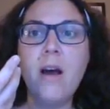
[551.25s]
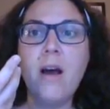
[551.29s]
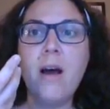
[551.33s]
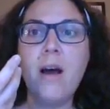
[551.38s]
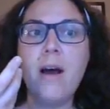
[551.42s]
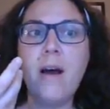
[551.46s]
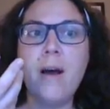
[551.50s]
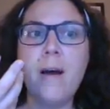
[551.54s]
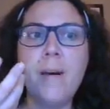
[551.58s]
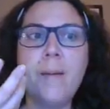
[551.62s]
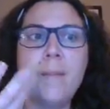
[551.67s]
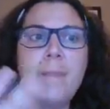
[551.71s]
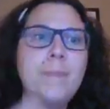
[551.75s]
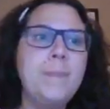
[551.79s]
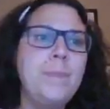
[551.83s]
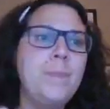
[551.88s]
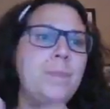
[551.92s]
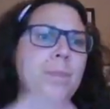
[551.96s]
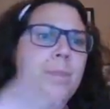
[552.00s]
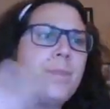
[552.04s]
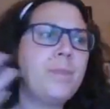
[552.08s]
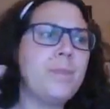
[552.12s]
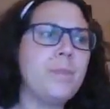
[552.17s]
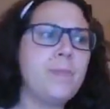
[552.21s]
And
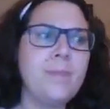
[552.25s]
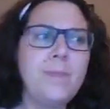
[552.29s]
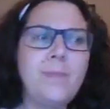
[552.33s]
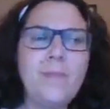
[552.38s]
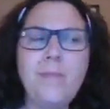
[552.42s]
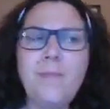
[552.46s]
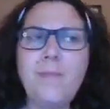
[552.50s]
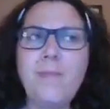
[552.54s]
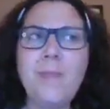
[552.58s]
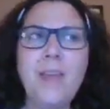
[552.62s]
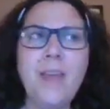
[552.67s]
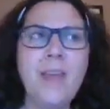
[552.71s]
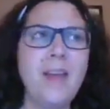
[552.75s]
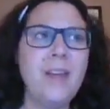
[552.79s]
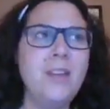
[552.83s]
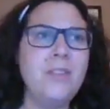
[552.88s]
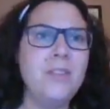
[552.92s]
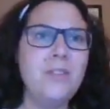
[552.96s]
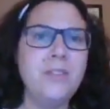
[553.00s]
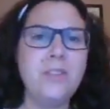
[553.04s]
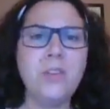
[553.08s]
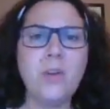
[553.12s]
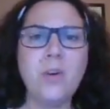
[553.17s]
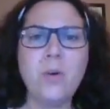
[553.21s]

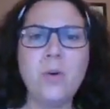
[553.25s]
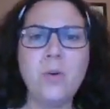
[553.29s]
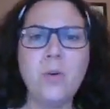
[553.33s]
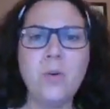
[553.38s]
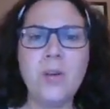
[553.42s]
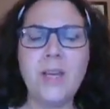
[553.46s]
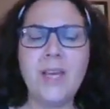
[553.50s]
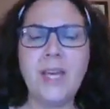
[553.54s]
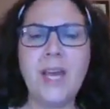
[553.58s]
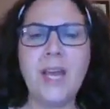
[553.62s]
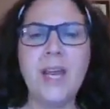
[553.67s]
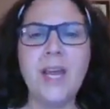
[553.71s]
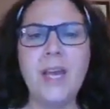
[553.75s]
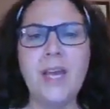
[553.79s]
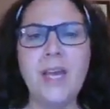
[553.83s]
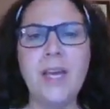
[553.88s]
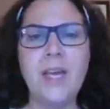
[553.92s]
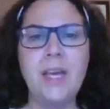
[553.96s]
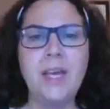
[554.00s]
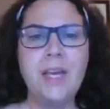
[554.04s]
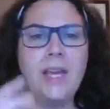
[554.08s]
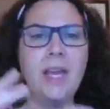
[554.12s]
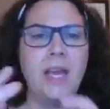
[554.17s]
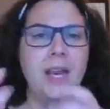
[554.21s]
so
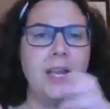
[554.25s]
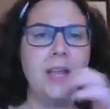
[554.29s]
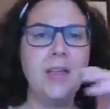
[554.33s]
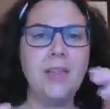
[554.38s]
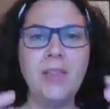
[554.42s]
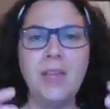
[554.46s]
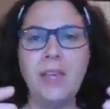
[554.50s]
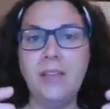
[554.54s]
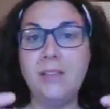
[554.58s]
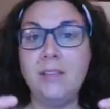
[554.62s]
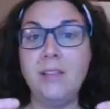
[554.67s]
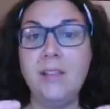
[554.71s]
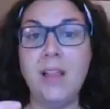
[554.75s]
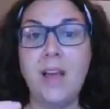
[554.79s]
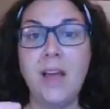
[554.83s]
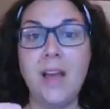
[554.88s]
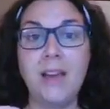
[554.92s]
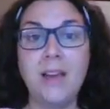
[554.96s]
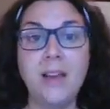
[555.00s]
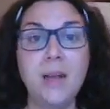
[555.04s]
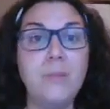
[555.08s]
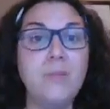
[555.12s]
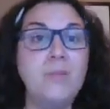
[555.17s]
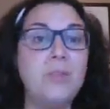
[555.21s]
getting things
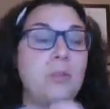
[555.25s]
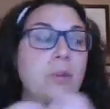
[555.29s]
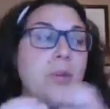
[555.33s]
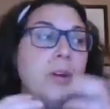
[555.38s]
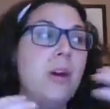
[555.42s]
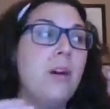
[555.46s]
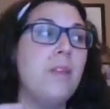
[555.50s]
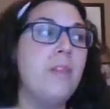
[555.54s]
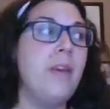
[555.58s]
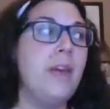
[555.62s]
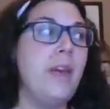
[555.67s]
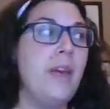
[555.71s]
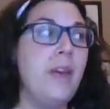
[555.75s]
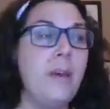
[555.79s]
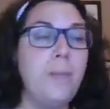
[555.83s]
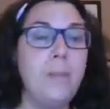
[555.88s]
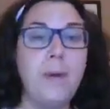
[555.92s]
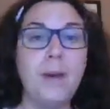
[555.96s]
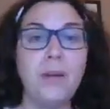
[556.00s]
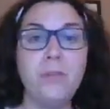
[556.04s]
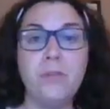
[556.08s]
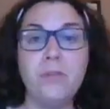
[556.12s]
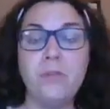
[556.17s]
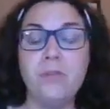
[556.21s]
lined up, doing all the hip
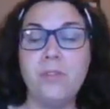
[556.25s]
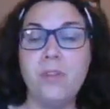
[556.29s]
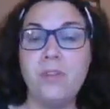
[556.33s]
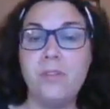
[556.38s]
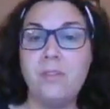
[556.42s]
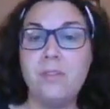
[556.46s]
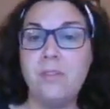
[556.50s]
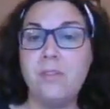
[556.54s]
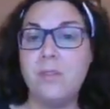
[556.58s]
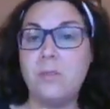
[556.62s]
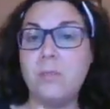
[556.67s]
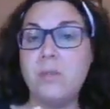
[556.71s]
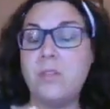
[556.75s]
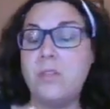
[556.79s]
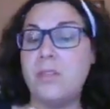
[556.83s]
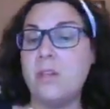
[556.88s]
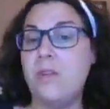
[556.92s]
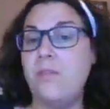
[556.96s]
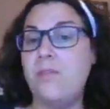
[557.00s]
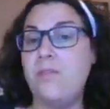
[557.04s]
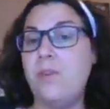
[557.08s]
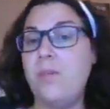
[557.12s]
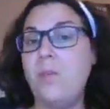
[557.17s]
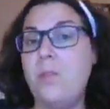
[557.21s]
exercises that we did
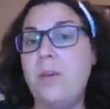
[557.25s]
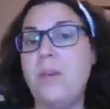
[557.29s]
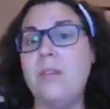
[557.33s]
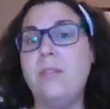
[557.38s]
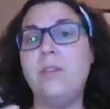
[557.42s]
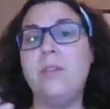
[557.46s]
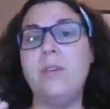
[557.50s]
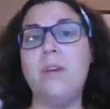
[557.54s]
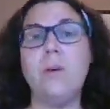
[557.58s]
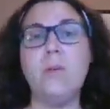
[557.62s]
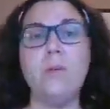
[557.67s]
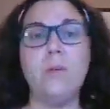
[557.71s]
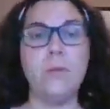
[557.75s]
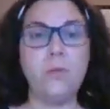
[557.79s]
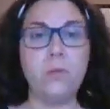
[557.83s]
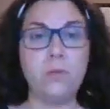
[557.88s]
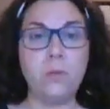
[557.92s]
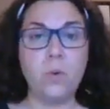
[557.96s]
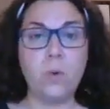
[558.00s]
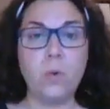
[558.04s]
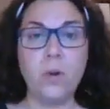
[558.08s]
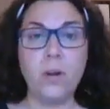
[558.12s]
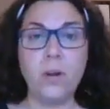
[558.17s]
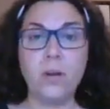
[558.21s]
a few weeks ago, and those
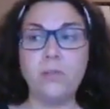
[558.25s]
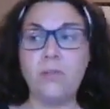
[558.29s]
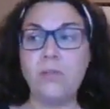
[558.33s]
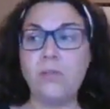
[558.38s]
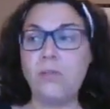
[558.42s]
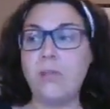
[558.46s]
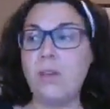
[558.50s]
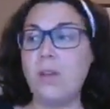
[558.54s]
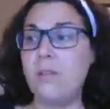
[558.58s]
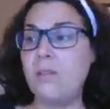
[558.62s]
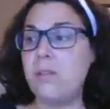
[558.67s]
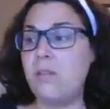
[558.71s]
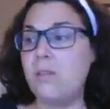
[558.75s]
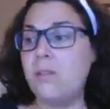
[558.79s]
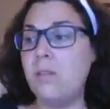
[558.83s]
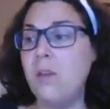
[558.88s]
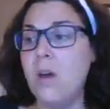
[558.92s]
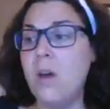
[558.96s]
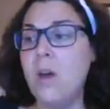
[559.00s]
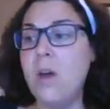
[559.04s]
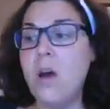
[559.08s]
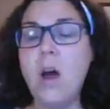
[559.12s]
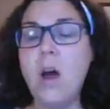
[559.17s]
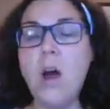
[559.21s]
core exercises
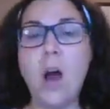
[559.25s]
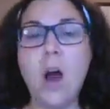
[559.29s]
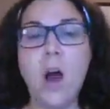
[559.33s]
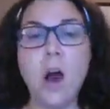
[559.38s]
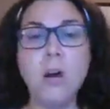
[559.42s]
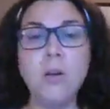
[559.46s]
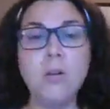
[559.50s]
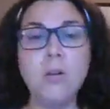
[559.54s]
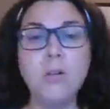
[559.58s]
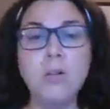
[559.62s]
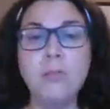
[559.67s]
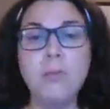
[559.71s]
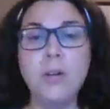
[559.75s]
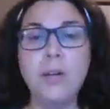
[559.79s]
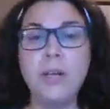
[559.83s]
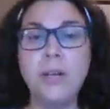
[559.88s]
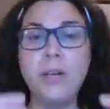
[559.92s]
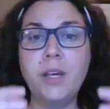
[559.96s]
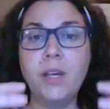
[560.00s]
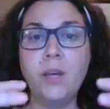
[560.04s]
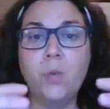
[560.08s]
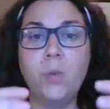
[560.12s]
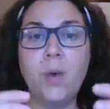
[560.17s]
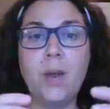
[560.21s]
are a
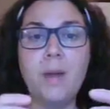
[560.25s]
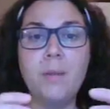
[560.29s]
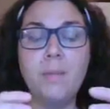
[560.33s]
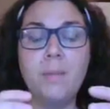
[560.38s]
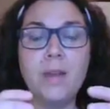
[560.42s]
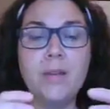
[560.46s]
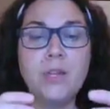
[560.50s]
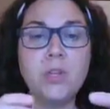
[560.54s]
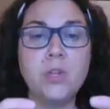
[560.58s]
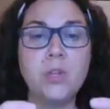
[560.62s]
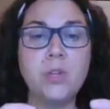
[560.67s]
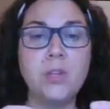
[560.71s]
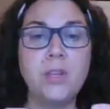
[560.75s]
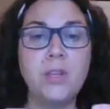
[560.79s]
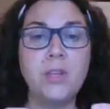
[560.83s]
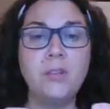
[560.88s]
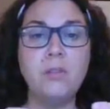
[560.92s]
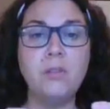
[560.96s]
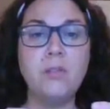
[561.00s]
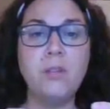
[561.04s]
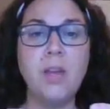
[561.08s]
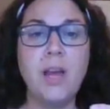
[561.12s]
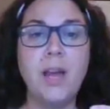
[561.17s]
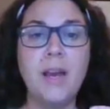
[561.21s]
really good way to make sure
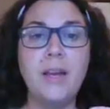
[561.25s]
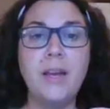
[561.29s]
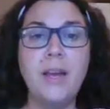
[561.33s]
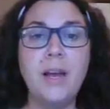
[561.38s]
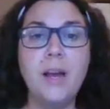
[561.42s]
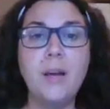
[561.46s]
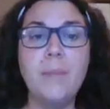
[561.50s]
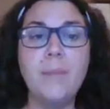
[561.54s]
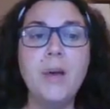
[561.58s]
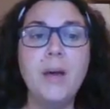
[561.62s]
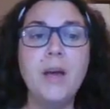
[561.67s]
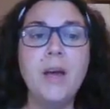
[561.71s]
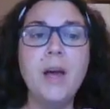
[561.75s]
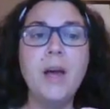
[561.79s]
things are lined up.